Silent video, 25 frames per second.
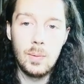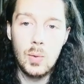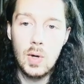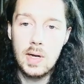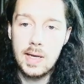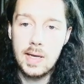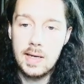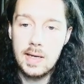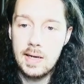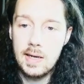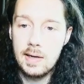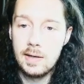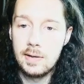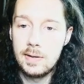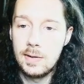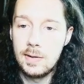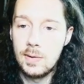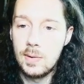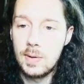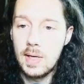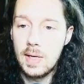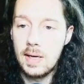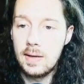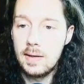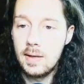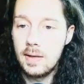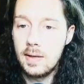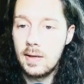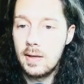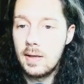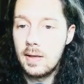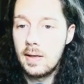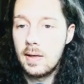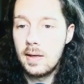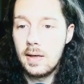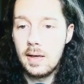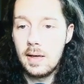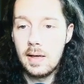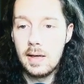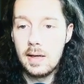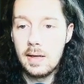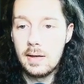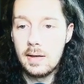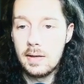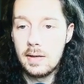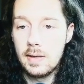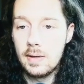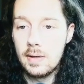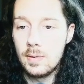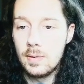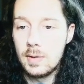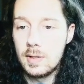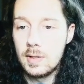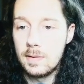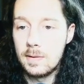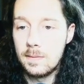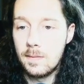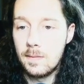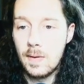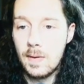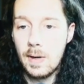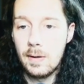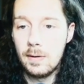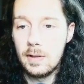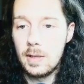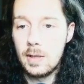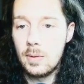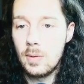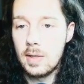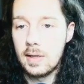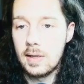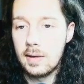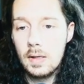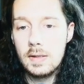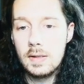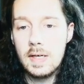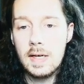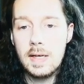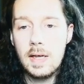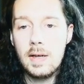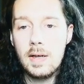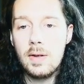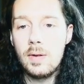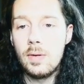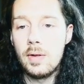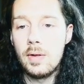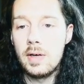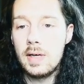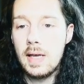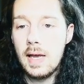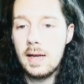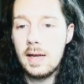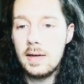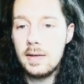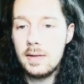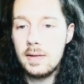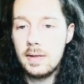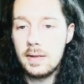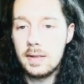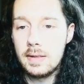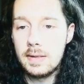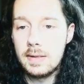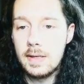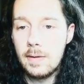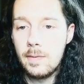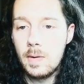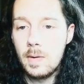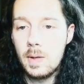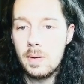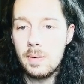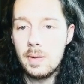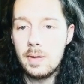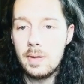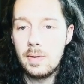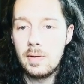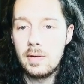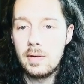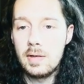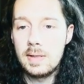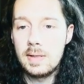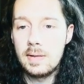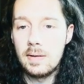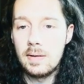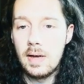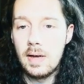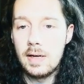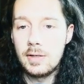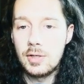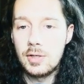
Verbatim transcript: 1K to 2K and it was fairly quick. Taking a look at it, it definitely looks a lot